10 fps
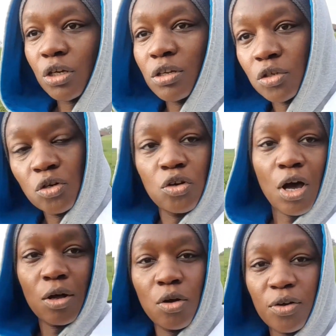you don't know
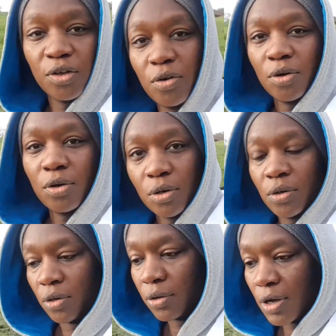how long your
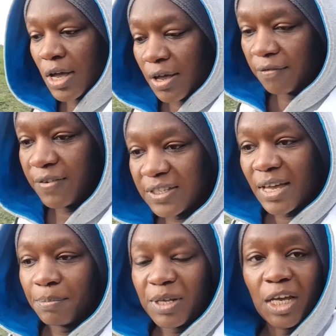visa
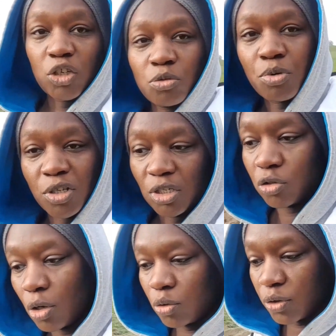application process is
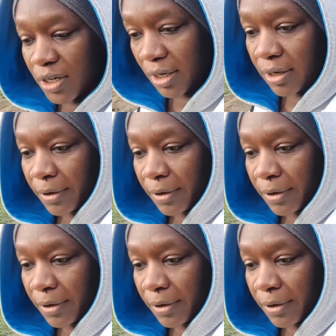going to take.